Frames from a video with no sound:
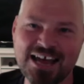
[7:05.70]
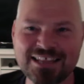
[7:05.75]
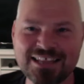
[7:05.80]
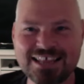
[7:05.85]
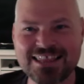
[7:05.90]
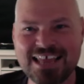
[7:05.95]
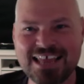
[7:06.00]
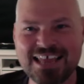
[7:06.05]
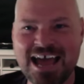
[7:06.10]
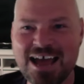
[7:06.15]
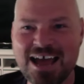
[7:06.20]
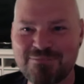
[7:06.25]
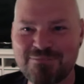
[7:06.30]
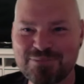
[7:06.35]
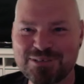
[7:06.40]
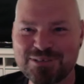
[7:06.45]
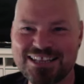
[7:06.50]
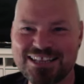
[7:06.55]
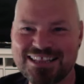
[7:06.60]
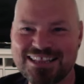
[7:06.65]
and then that
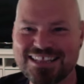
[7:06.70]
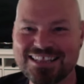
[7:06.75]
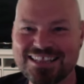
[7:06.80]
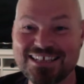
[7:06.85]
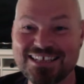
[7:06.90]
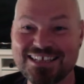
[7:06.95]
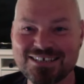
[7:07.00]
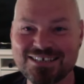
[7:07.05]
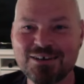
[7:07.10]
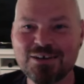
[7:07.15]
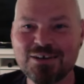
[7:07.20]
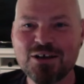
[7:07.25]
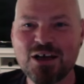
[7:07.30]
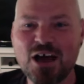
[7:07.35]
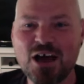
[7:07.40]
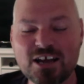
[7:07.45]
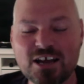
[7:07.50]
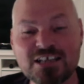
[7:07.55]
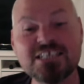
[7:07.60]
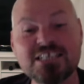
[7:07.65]
happened, and then this,
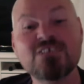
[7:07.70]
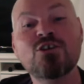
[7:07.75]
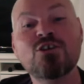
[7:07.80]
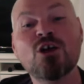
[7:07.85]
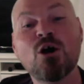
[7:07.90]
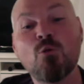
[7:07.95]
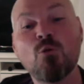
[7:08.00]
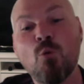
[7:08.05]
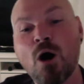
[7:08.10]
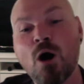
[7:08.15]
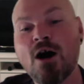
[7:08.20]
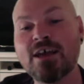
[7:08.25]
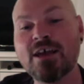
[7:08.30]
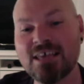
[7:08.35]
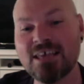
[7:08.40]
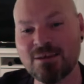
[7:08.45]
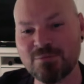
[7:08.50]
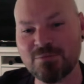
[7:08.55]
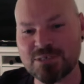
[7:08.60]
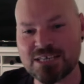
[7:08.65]
and I didn't know why
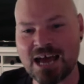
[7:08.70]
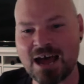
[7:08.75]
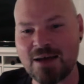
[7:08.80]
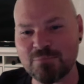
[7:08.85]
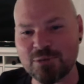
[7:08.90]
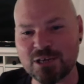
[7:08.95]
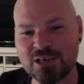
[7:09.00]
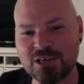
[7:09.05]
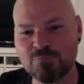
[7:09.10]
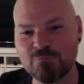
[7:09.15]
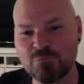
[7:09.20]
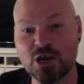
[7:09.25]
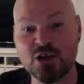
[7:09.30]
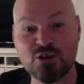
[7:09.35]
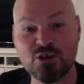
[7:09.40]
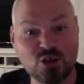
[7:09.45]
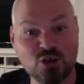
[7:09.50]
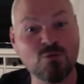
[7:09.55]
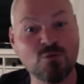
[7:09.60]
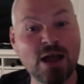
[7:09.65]
it was happening, but I
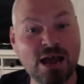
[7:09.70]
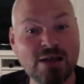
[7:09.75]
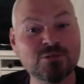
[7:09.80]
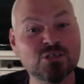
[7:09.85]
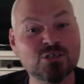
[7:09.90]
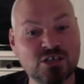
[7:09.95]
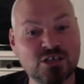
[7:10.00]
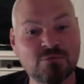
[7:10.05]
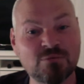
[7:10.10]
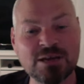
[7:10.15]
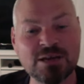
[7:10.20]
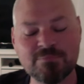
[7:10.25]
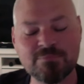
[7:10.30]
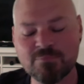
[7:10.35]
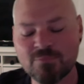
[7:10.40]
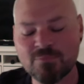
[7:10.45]
knew how to do it.